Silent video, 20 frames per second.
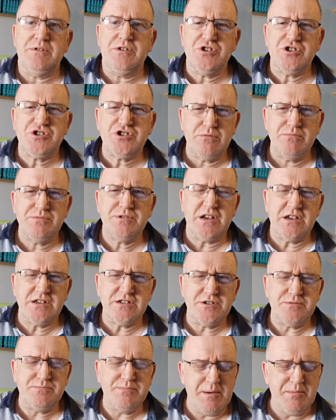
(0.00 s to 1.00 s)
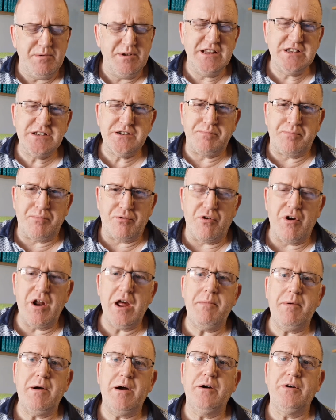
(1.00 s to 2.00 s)
We just sometimes just maybe need to
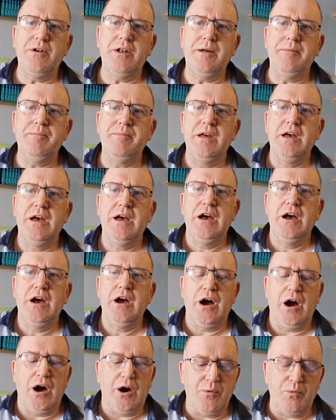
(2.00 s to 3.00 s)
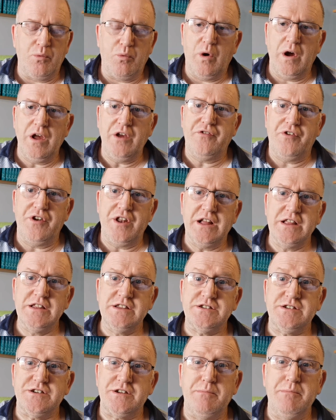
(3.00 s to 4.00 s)
pray about it, and wait for the
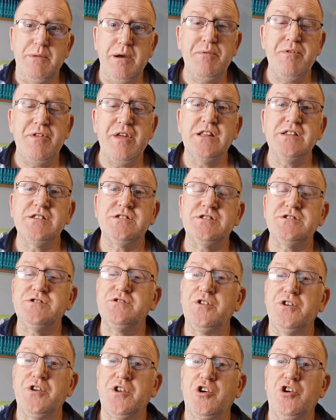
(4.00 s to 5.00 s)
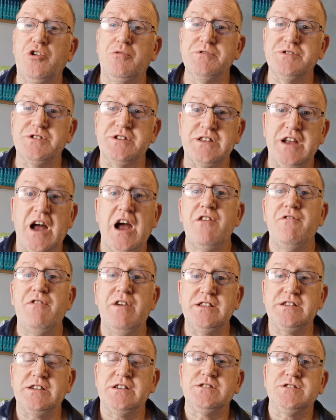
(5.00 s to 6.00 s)
answer. And maybe the answer is not going to come as a
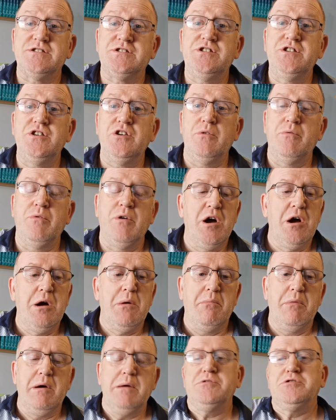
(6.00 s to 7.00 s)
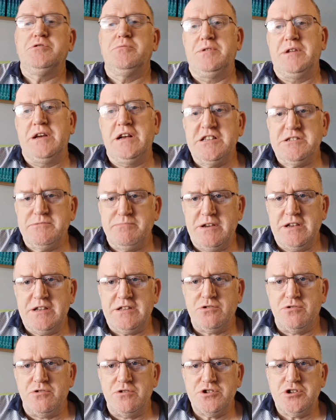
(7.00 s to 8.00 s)
direct answer to you. Maybe somebody else may
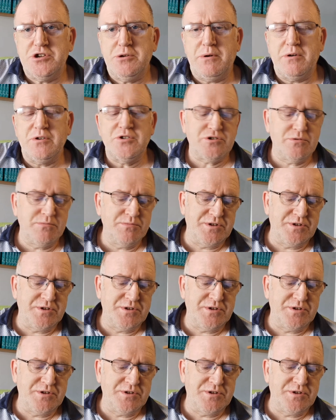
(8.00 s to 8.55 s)
talk to you about